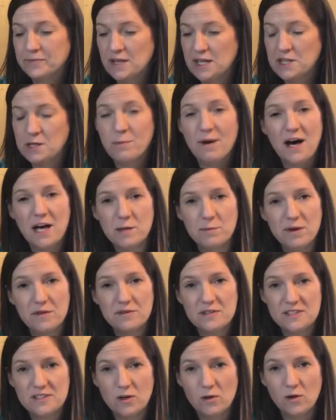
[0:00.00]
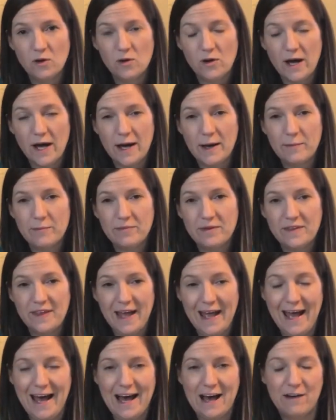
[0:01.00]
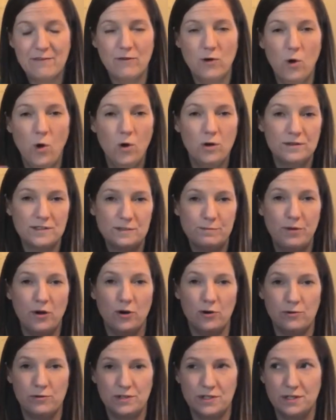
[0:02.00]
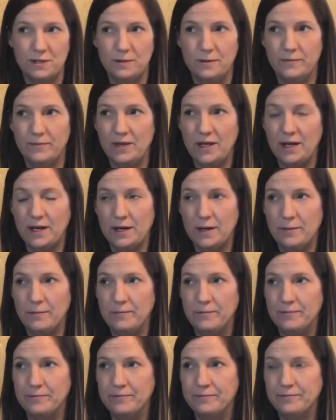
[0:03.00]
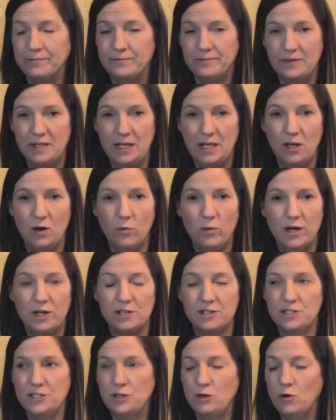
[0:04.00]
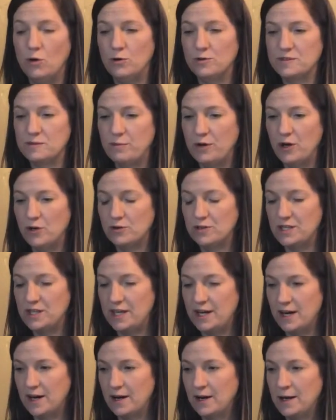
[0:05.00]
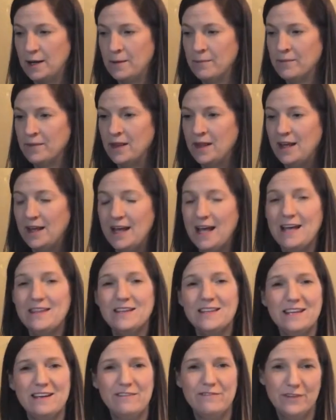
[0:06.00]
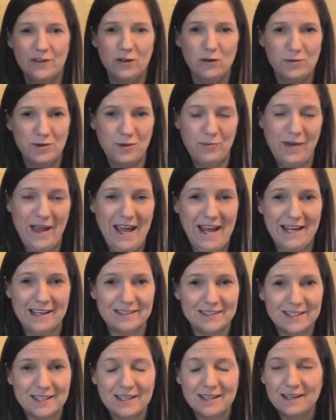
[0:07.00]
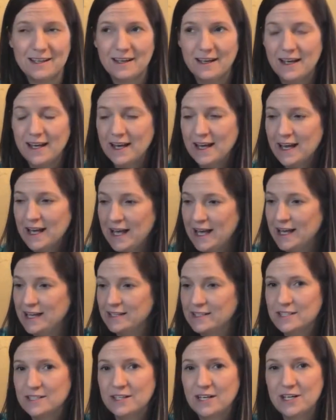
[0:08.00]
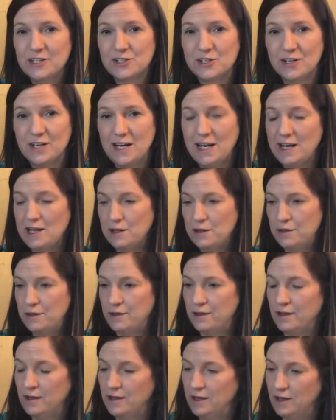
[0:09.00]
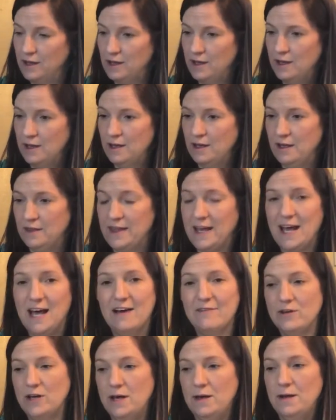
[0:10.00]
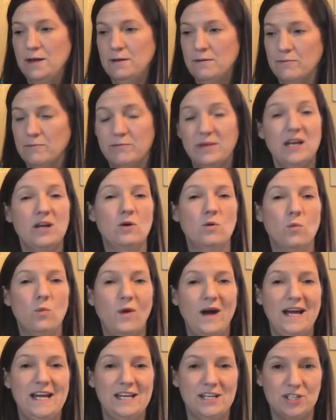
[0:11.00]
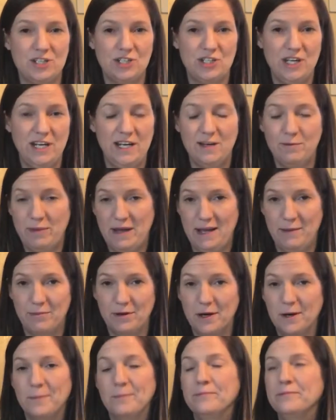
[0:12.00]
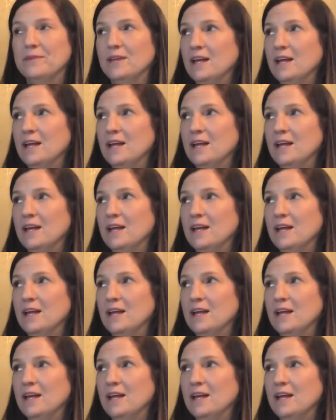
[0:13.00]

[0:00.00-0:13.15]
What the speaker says: in the bottom of the solo cup, they have holes poked, you know, 1 or 2 holes poked there. And then they fill it with paint. And underneath, they have a big white sheet of paper.